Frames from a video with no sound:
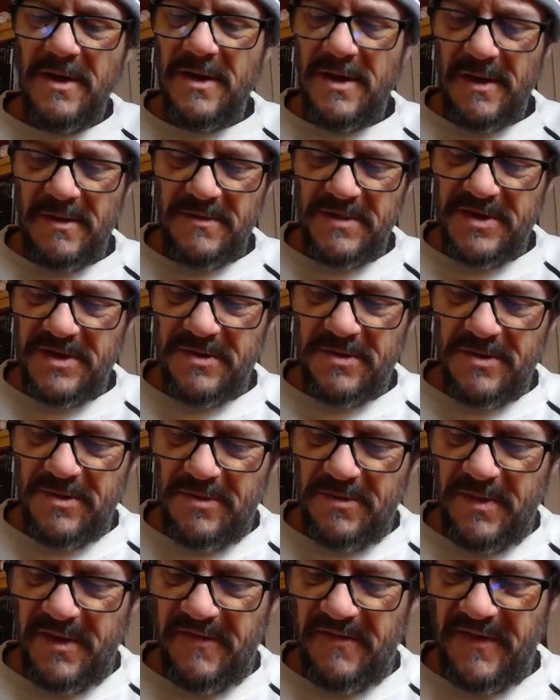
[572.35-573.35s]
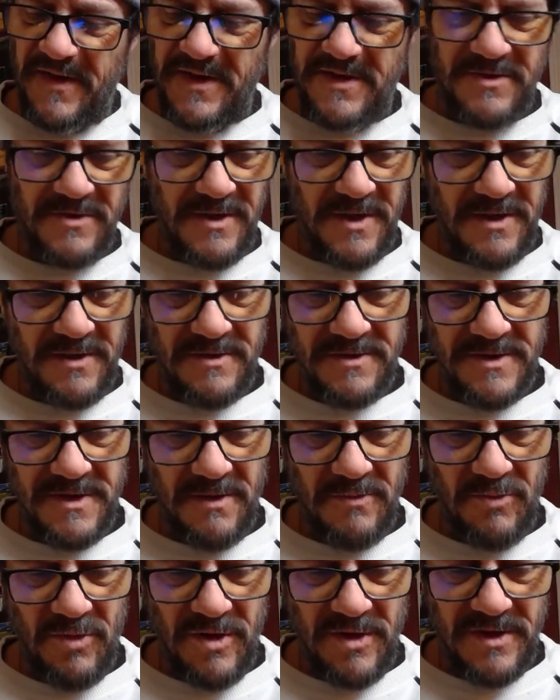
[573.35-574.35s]
I'm sure he'll be featured here
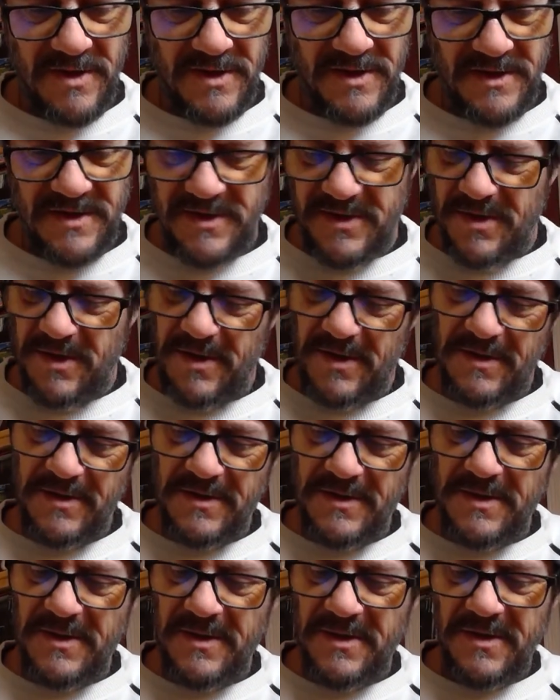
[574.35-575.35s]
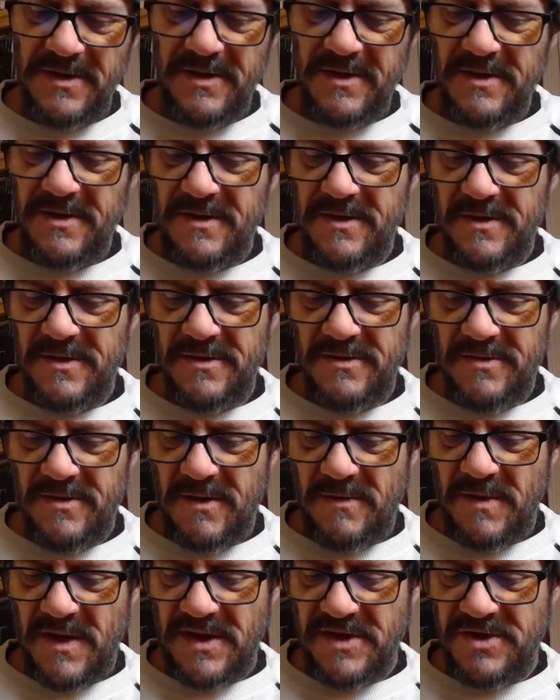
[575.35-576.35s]
somewhere in these cards. I'm
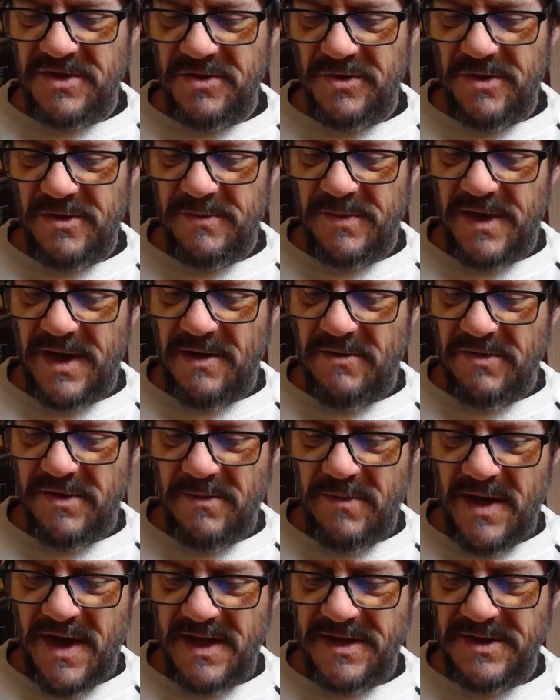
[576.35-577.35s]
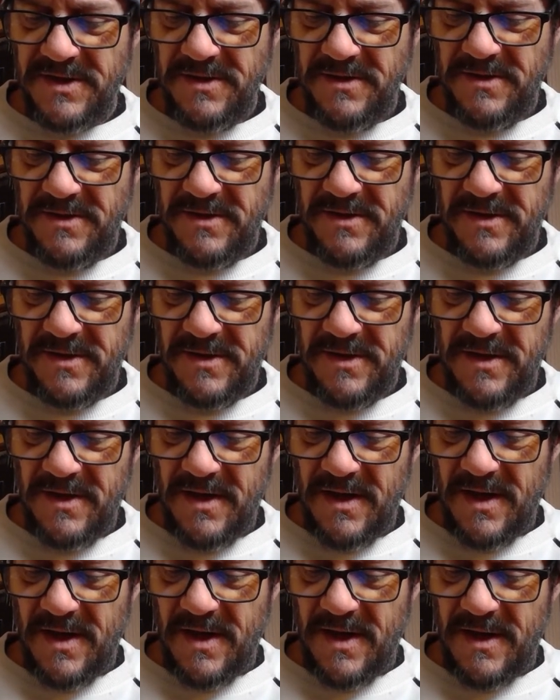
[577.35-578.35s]
not sure, but I would imagine.
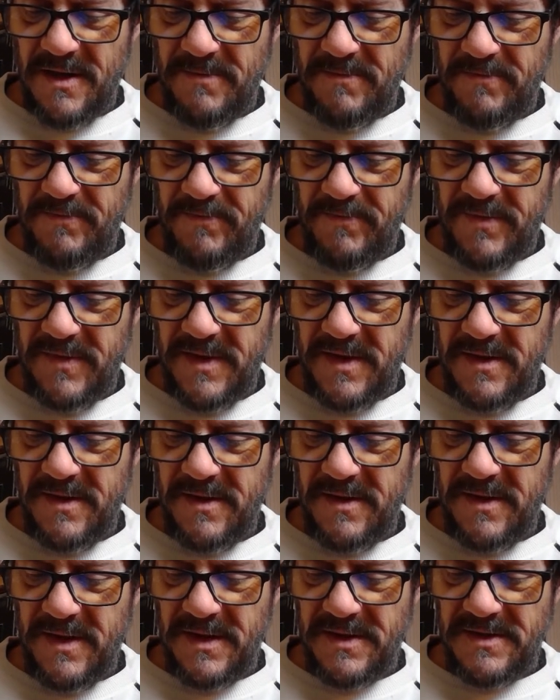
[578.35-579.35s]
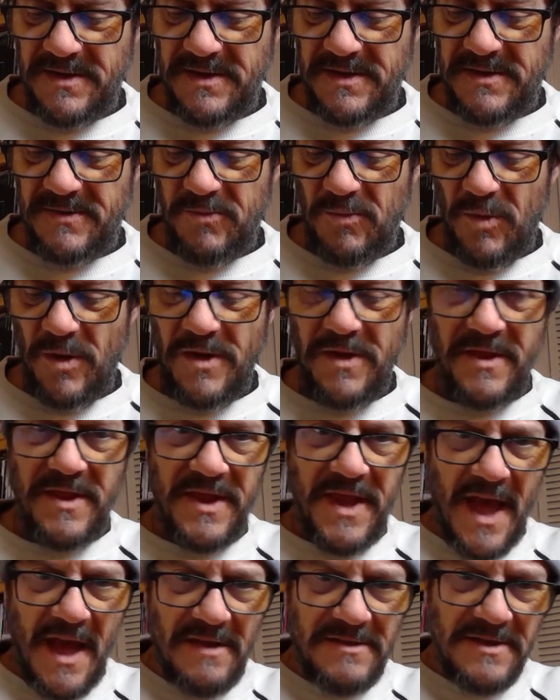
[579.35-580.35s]
This is
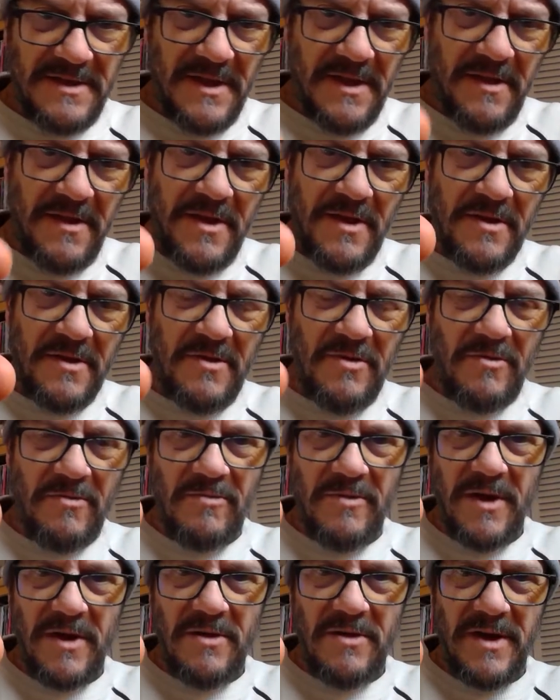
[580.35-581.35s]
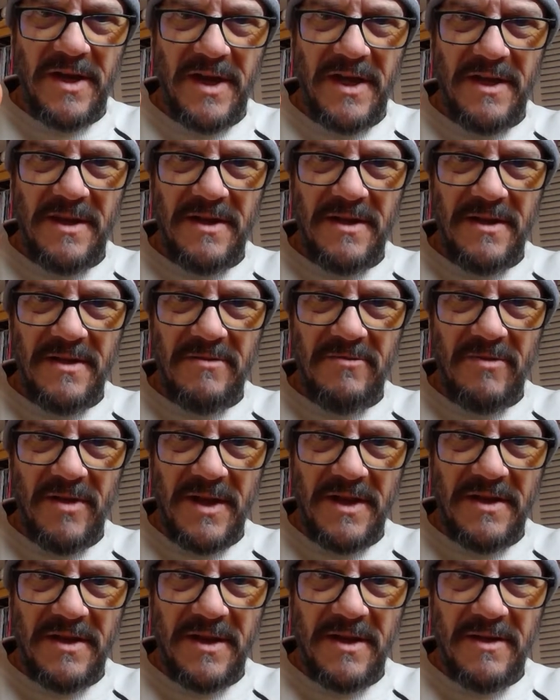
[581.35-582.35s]
1,000th career hit
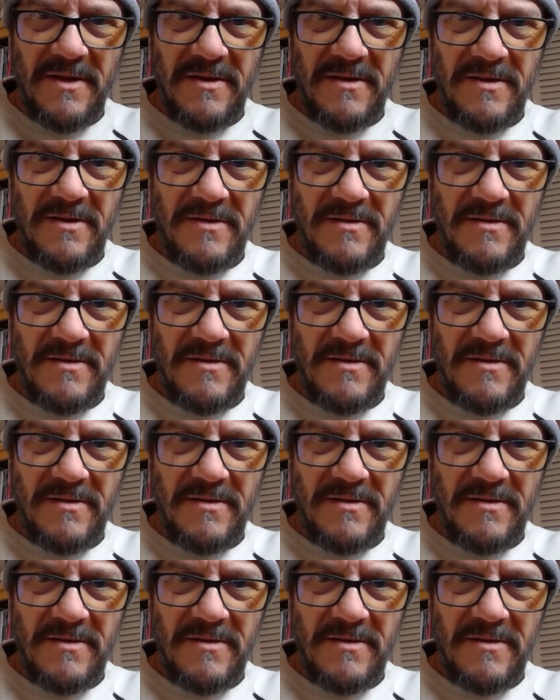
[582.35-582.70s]
right there.